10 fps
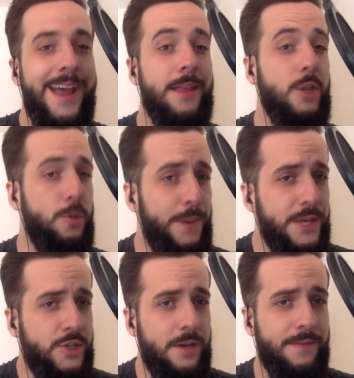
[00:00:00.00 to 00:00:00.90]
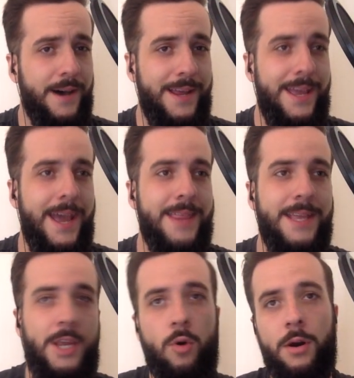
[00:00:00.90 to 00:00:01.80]
and then you beat Giovanni, and
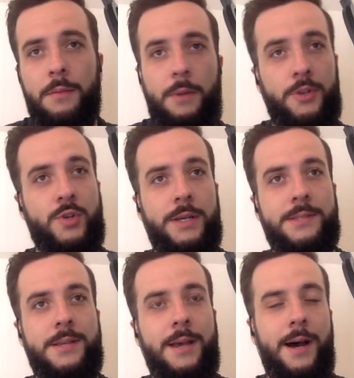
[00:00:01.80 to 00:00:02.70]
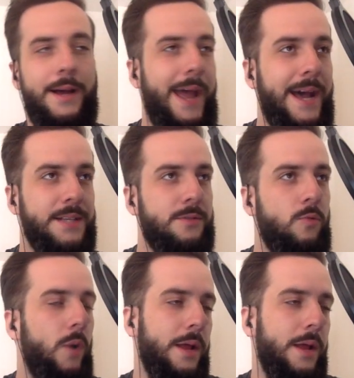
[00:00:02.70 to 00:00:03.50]
then your Moltres has,